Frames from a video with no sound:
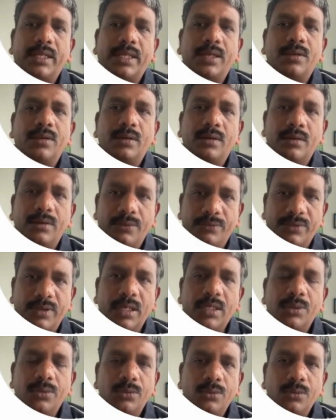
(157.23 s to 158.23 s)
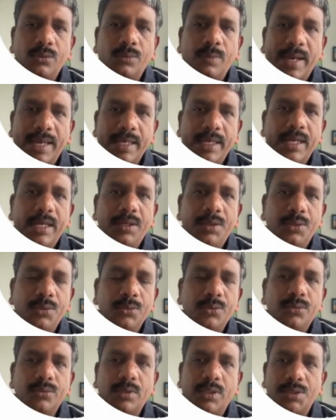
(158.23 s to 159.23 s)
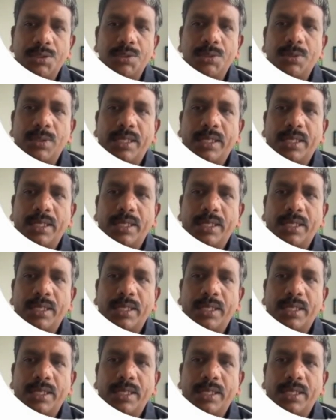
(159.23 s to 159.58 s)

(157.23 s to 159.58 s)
Like if at all you migrate to Azure,